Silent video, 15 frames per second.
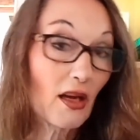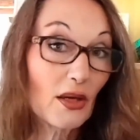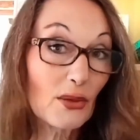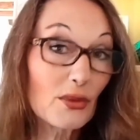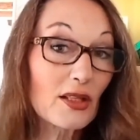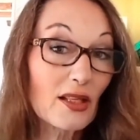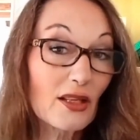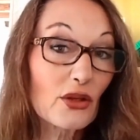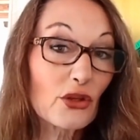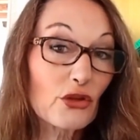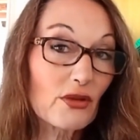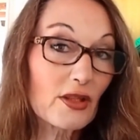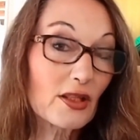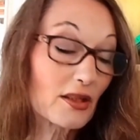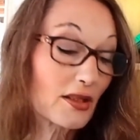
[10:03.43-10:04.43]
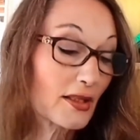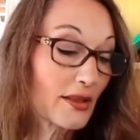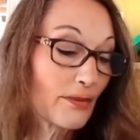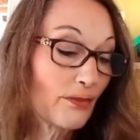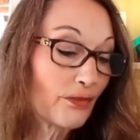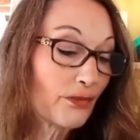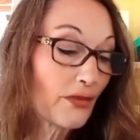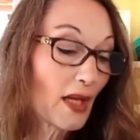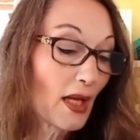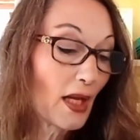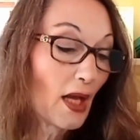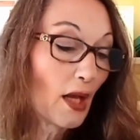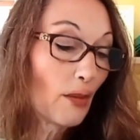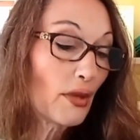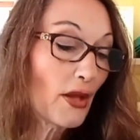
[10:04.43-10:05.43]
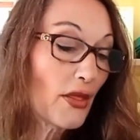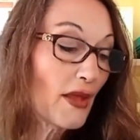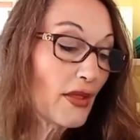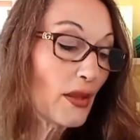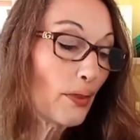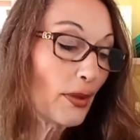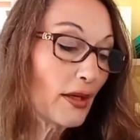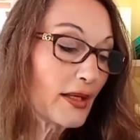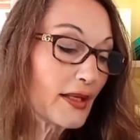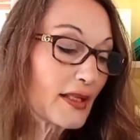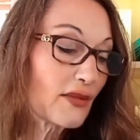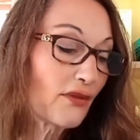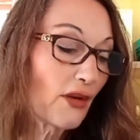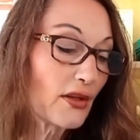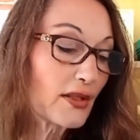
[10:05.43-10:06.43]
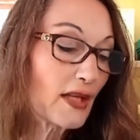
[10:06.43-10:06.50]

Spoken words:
I would think good riddance. But then the police find